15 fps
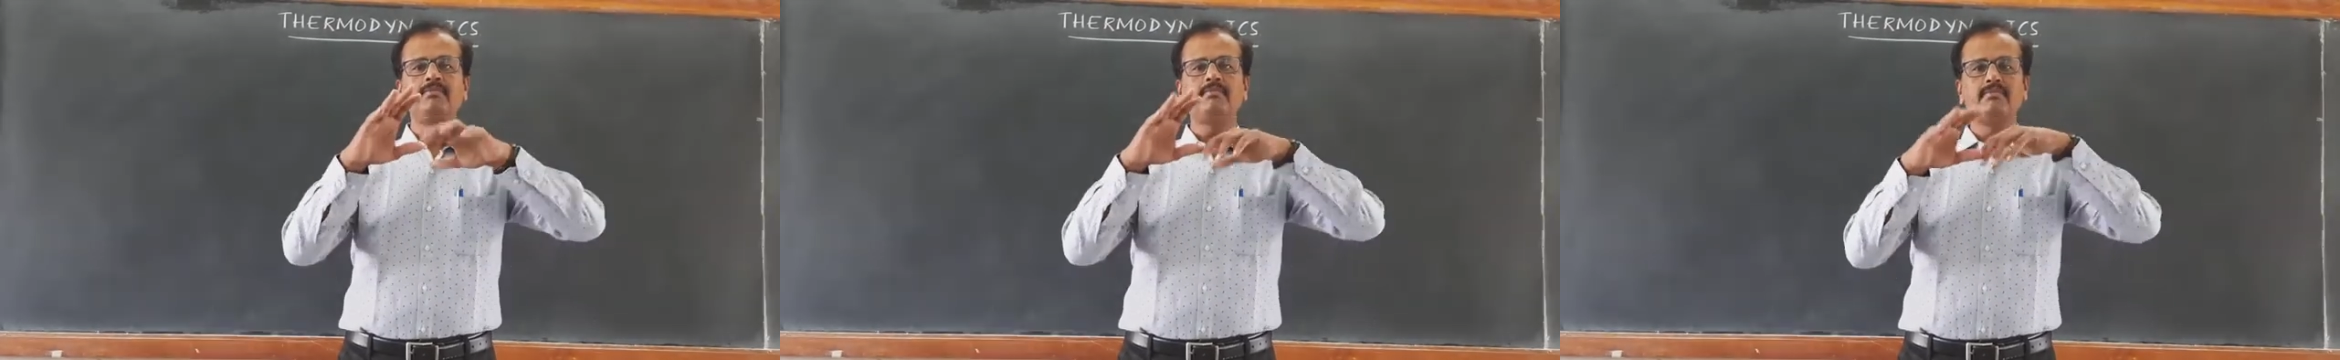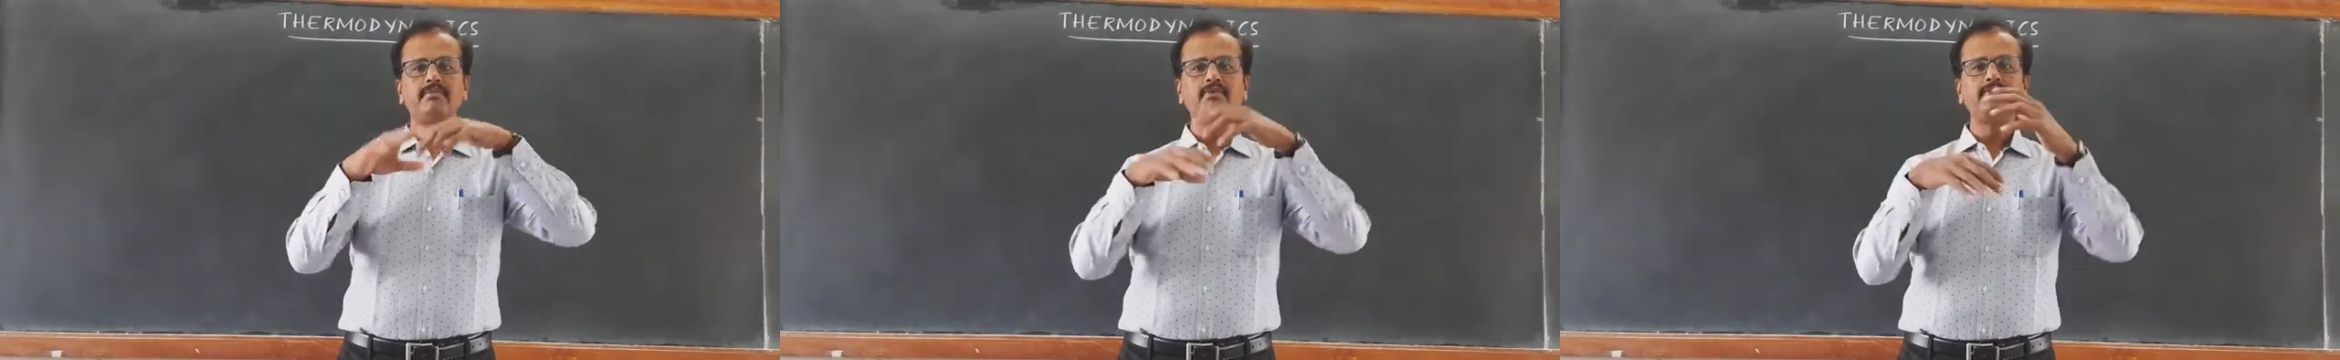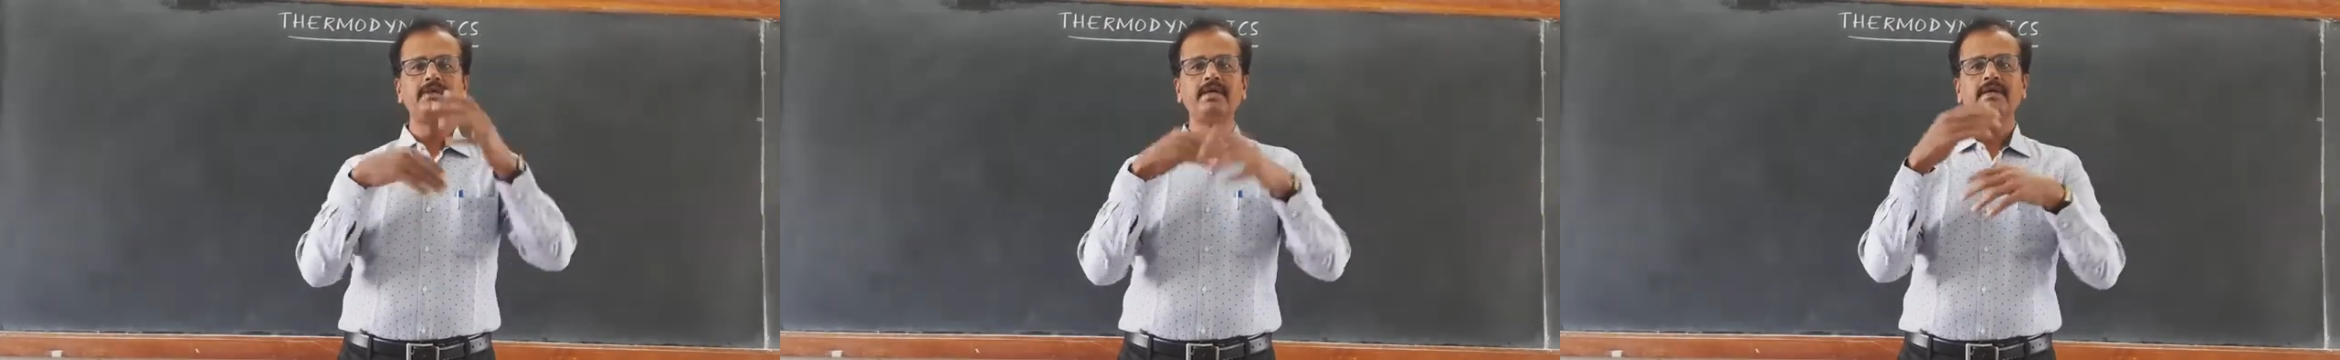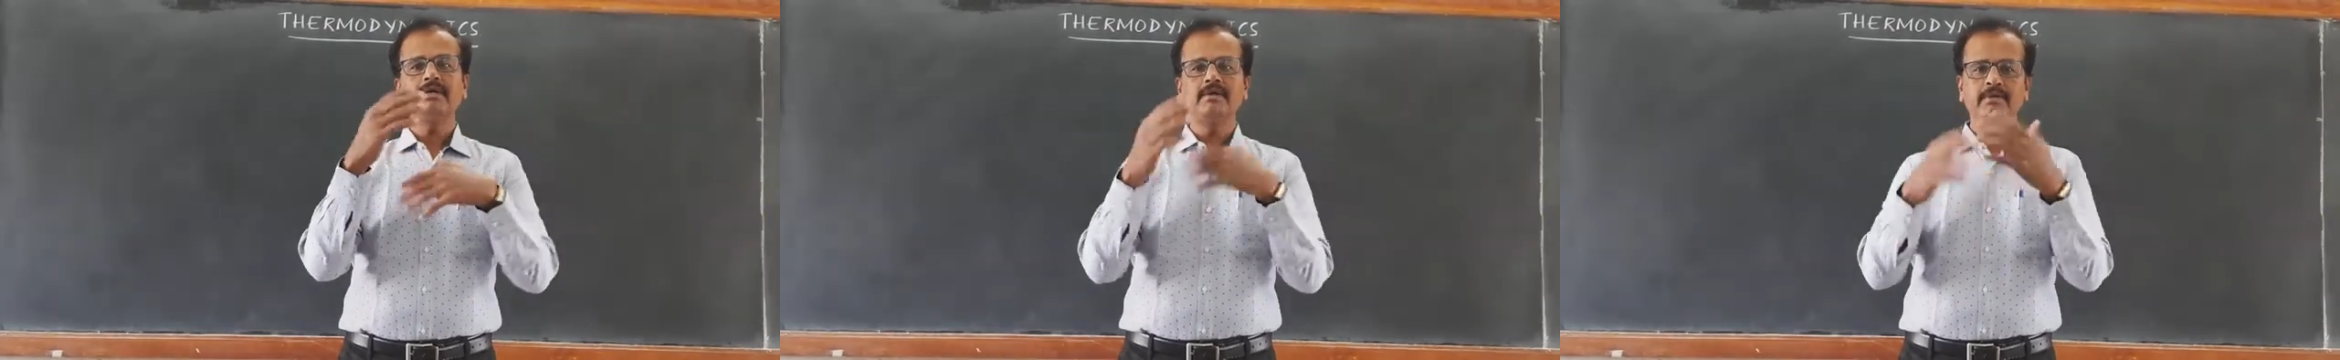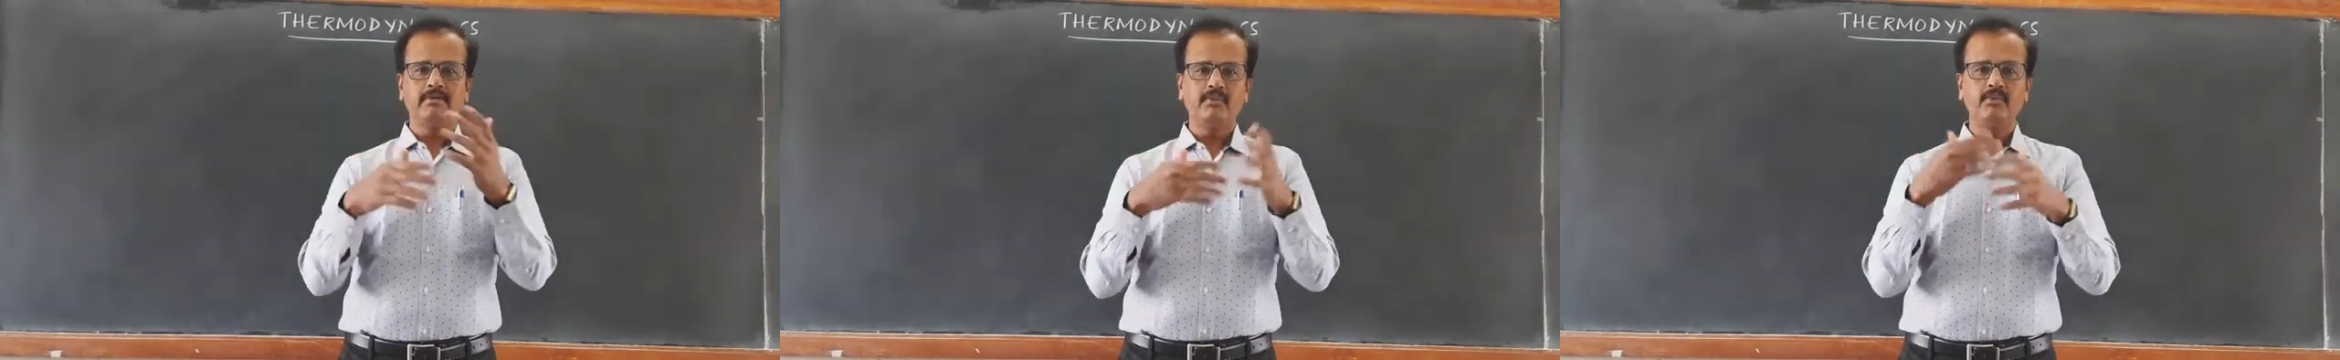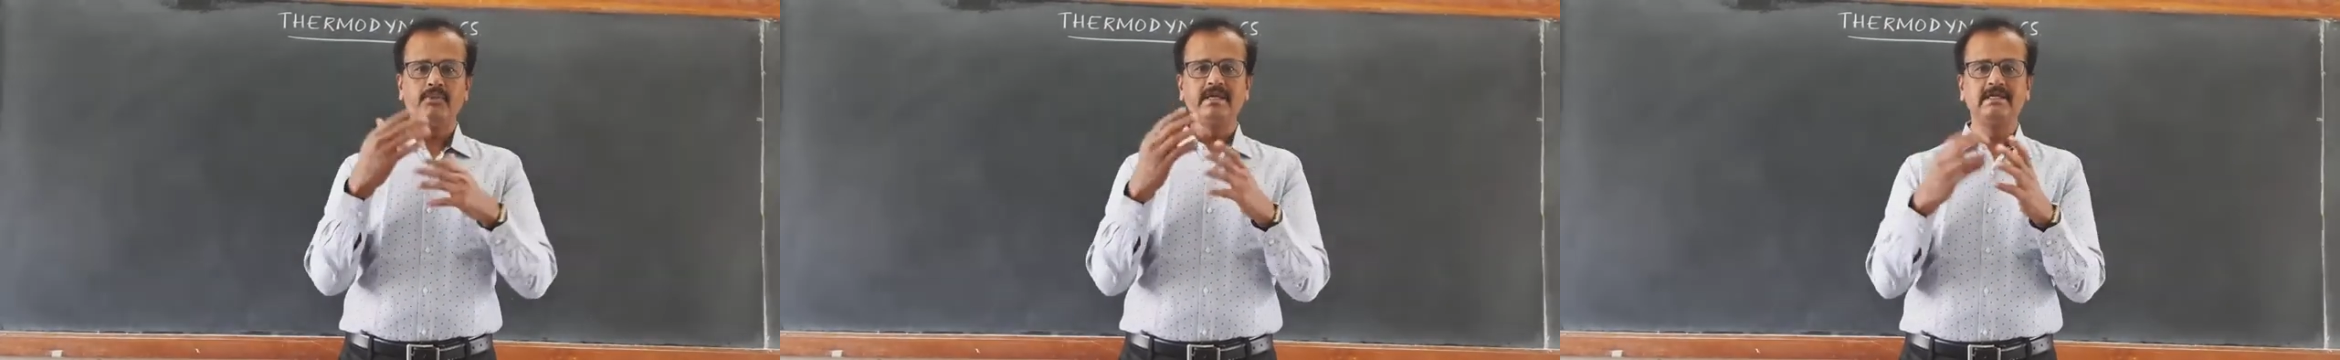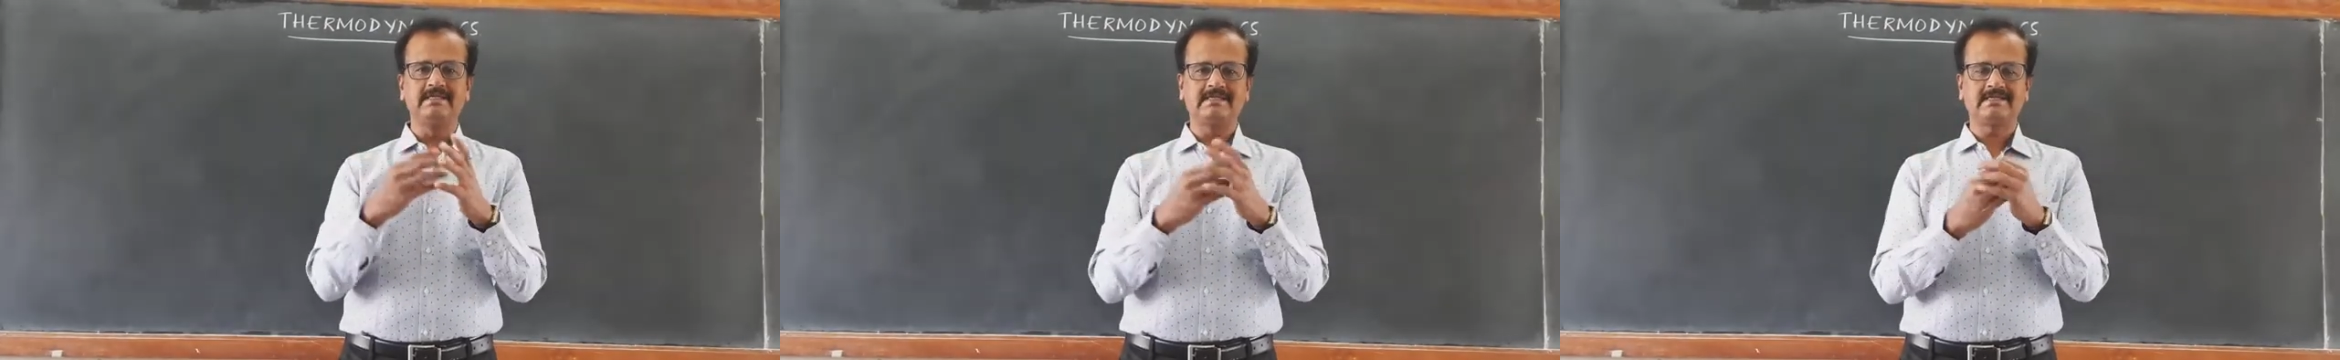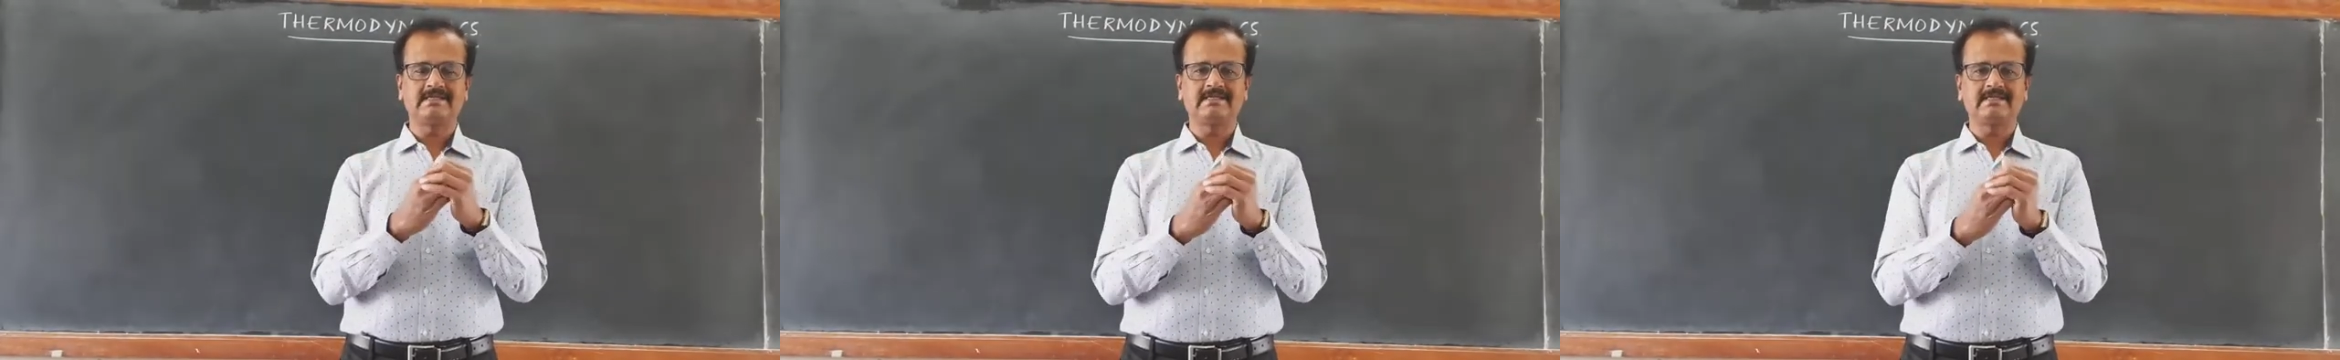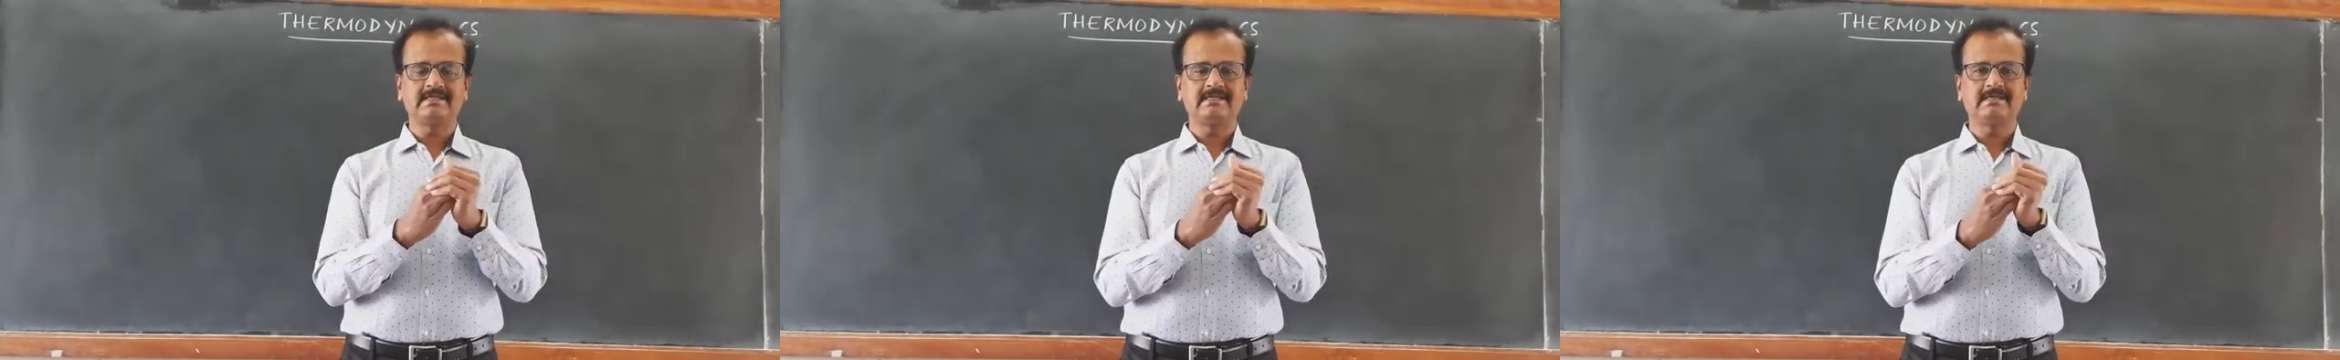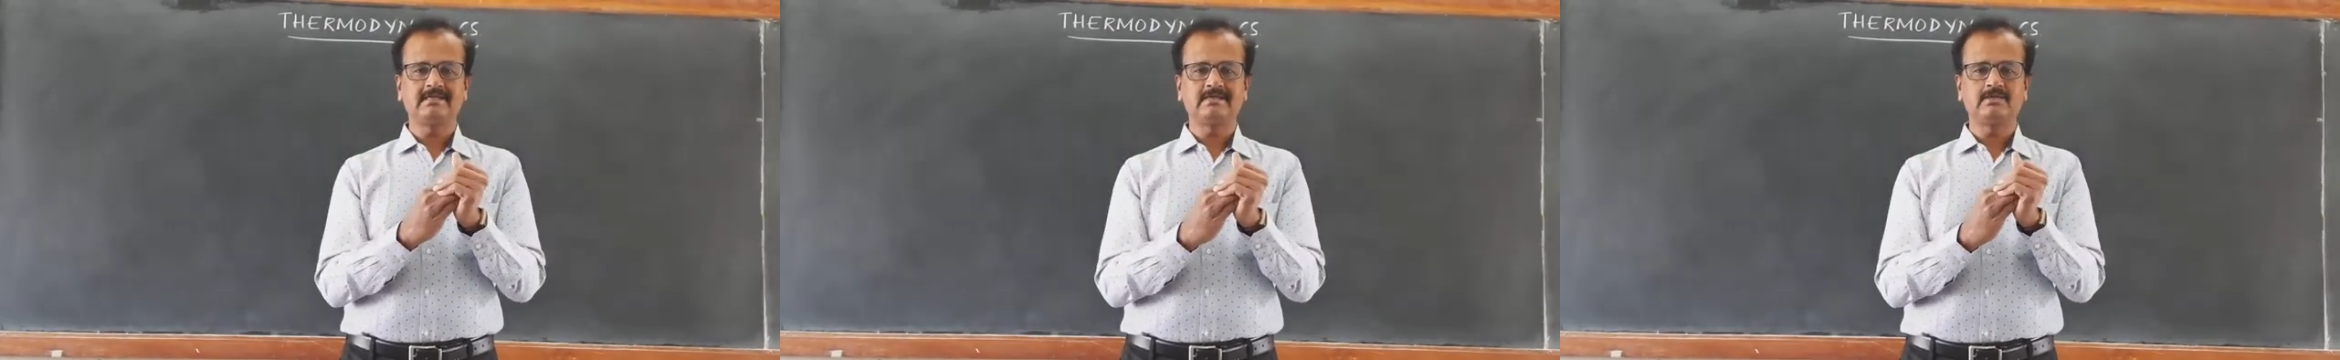move the
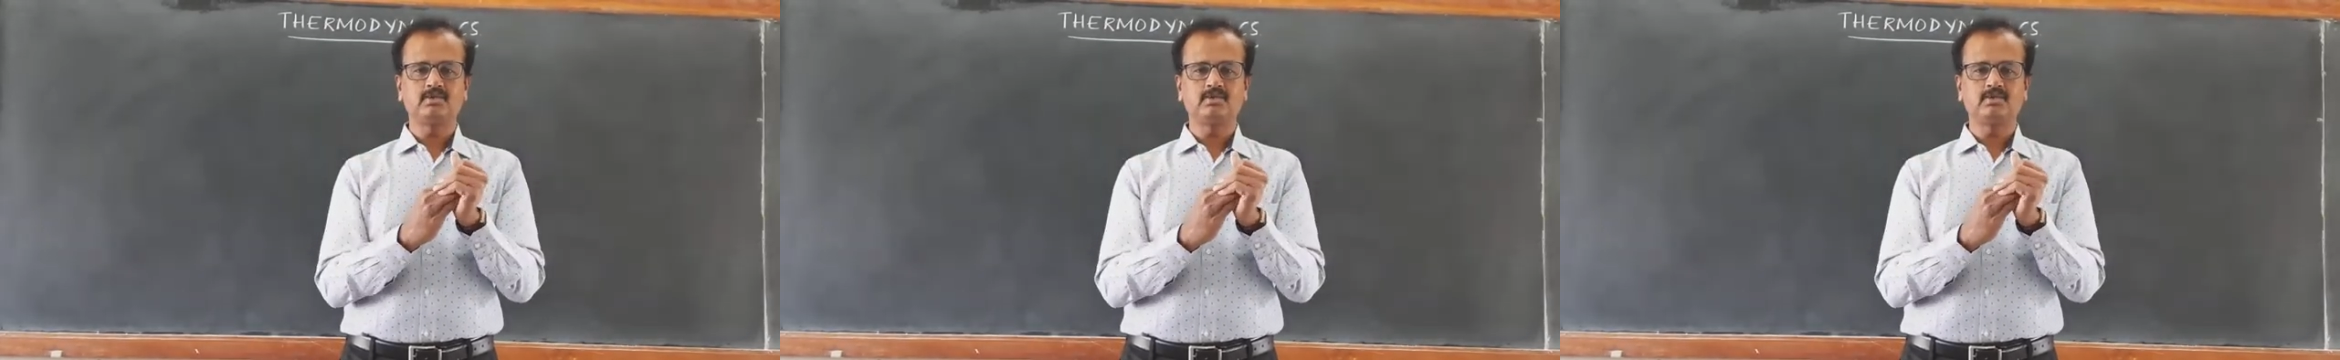wheels.